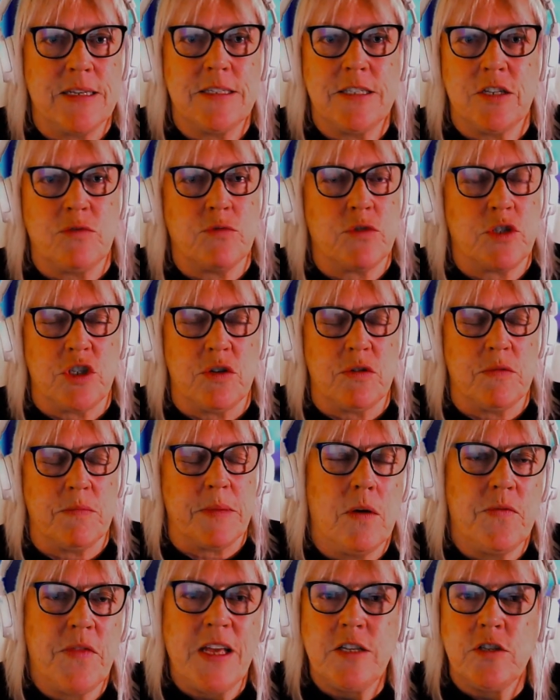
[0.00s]
Don't shoot
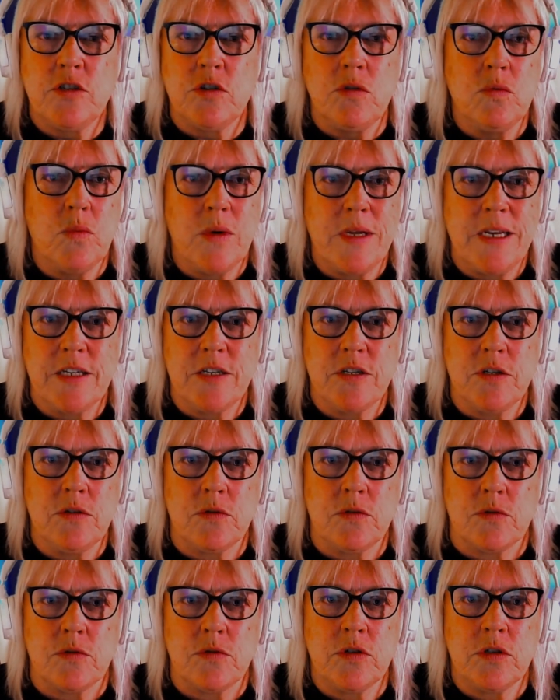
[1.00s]
me. That's all well and
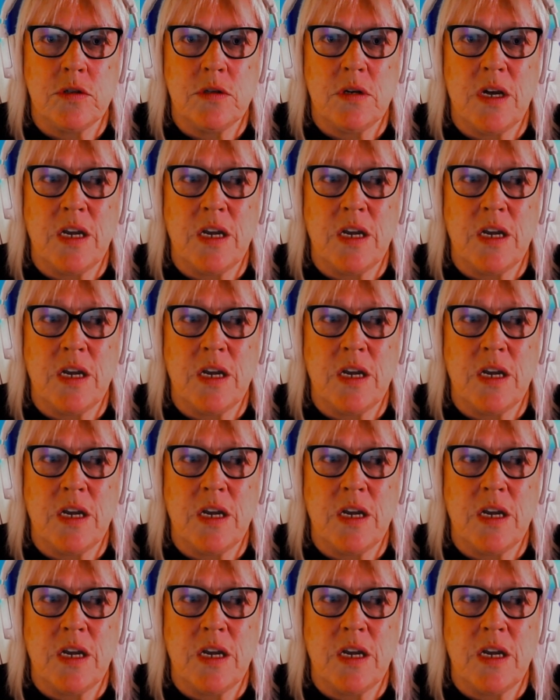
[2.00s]
good.